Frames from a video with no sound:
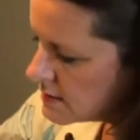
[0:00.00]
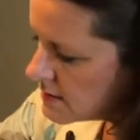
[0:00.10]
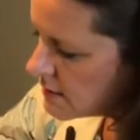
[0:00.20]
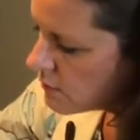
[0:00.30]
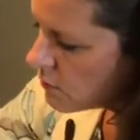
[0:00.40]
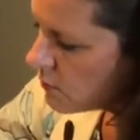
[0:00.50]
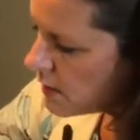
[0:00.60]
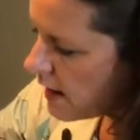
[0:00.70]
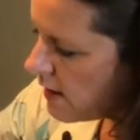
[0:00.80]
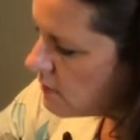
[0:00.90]
zero it
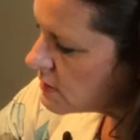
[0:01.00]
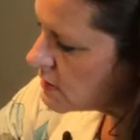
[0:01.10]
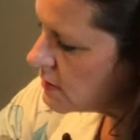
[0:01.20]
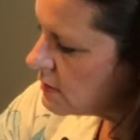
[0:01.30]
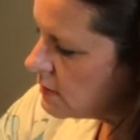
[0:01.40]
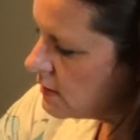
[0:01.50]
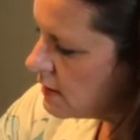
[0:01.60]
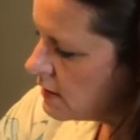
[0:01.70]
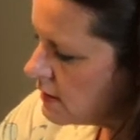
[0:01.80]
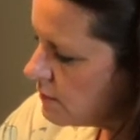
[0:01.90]
out,
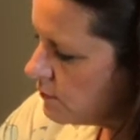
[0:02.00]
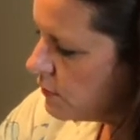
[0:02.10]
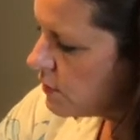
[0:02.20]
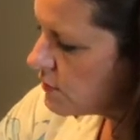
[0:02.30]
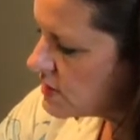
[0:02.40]
put on the